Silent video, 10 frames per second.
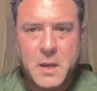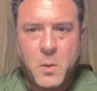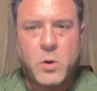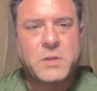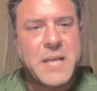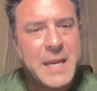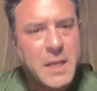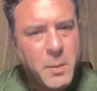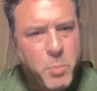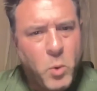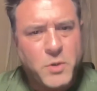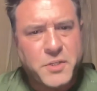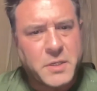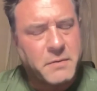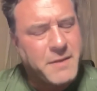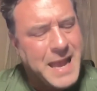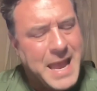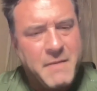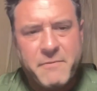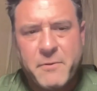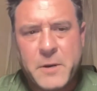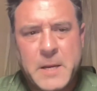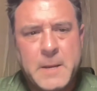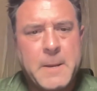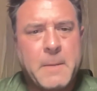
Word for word: We're taking a portion of every